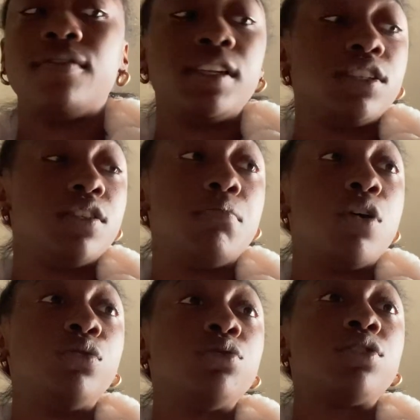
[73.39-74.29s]
It is the
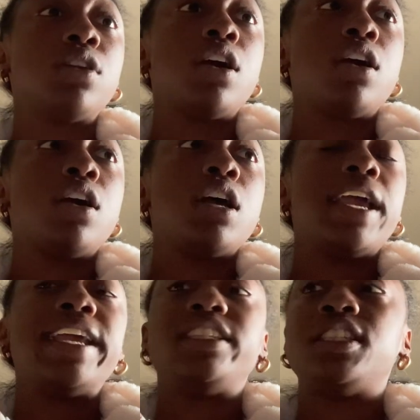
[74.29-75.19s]
most
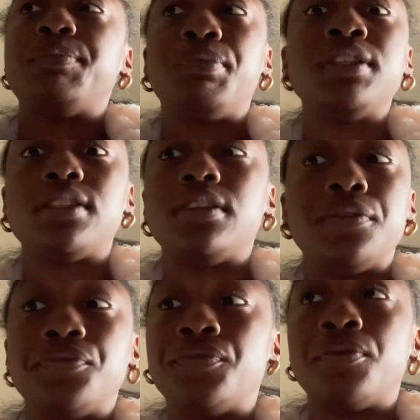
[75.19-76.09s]

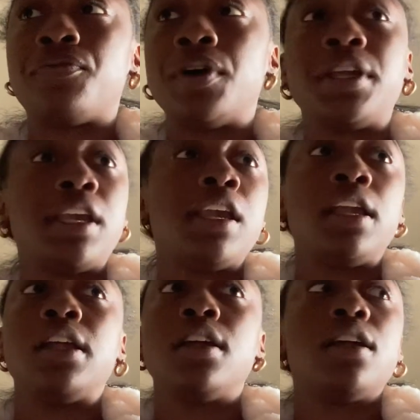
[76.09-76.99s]
expensive
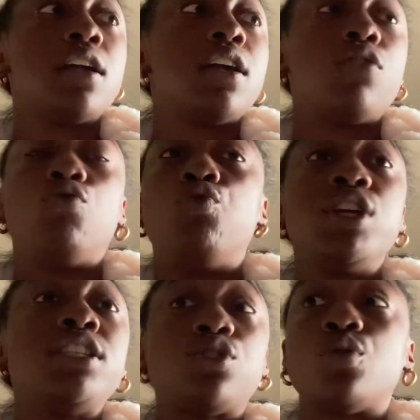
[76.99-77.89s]
fucking
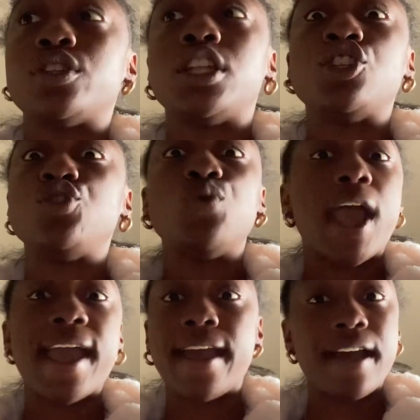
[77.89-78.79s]
resource that you
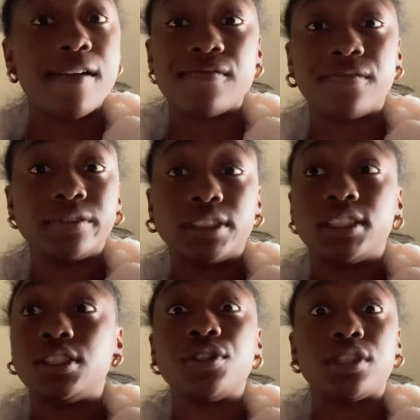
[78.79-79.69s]
have.
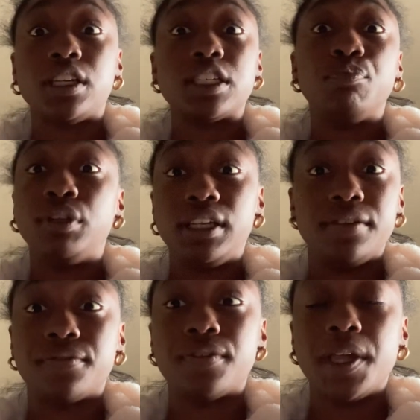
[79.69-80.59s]
Seriously, is
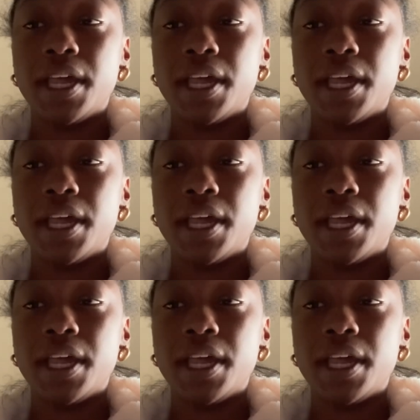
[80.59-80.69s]
belief.